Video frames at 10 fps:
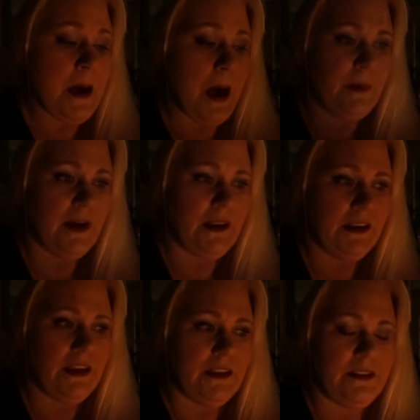
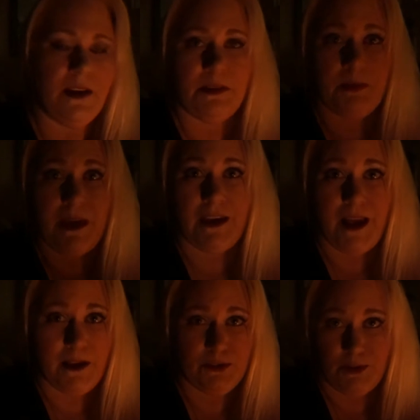But it does make it
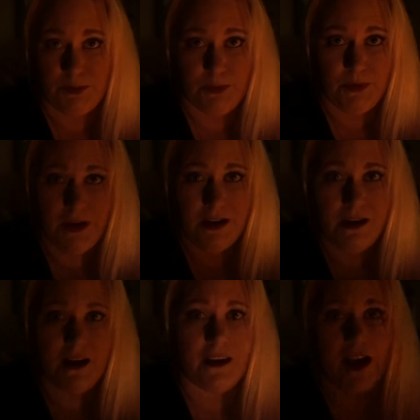extra spooky
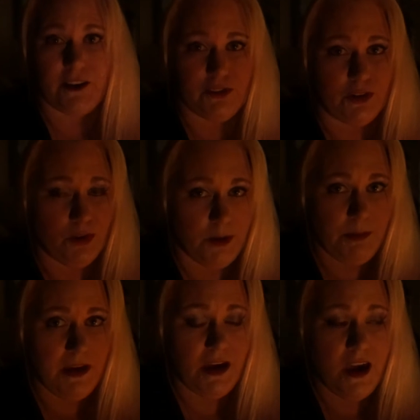and extra
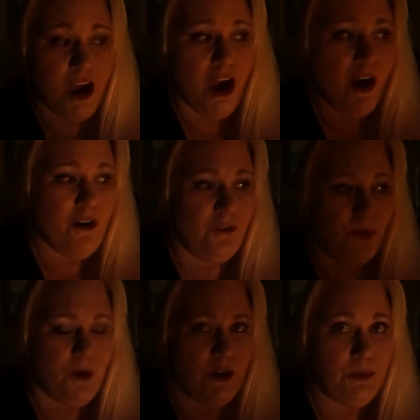creepy
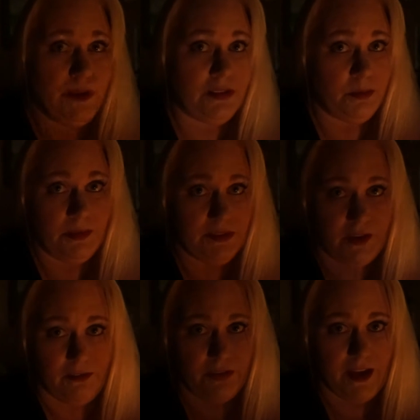for doing some of the
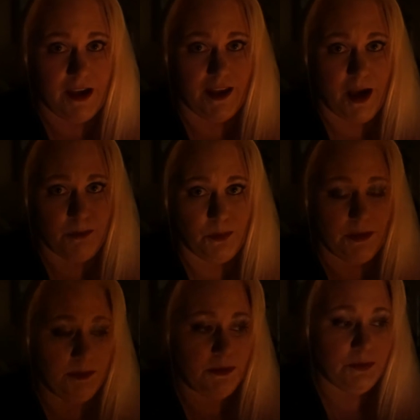stuff that I'm going
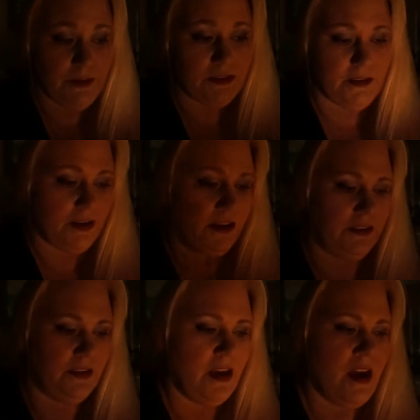to be doing
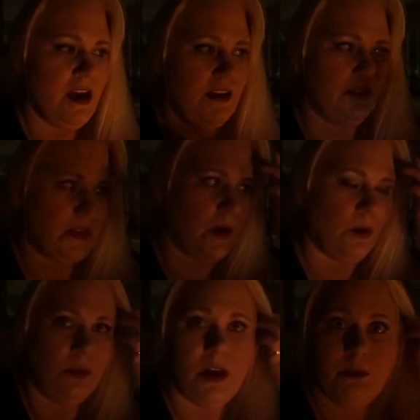tonight.
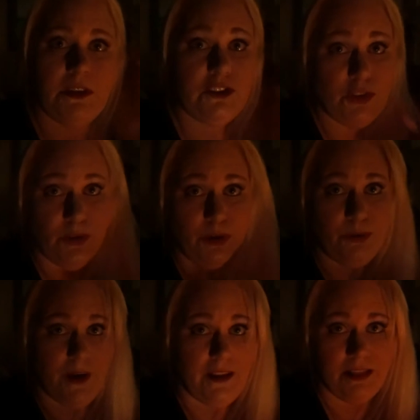So let me show you
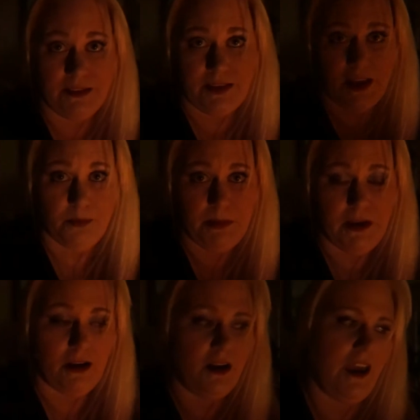kind of the setup
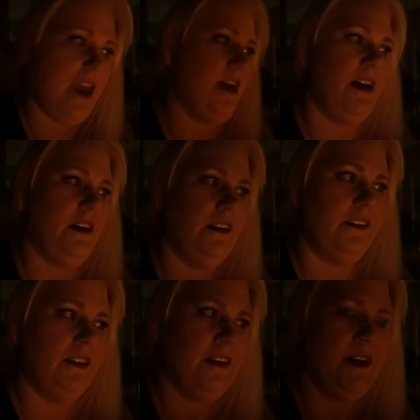here
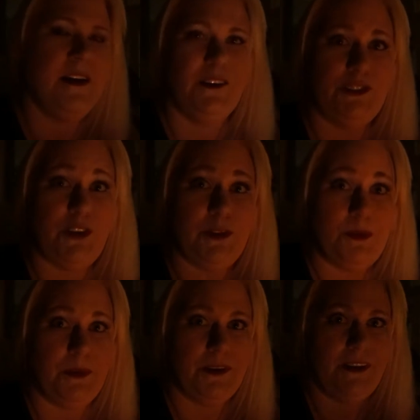and show you
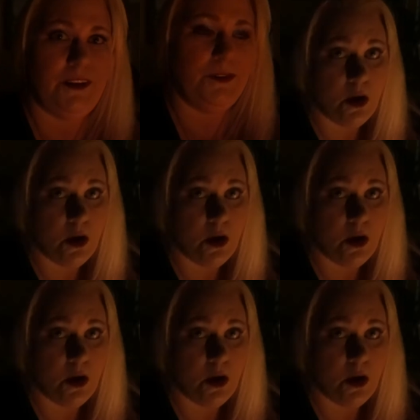what we're going to do.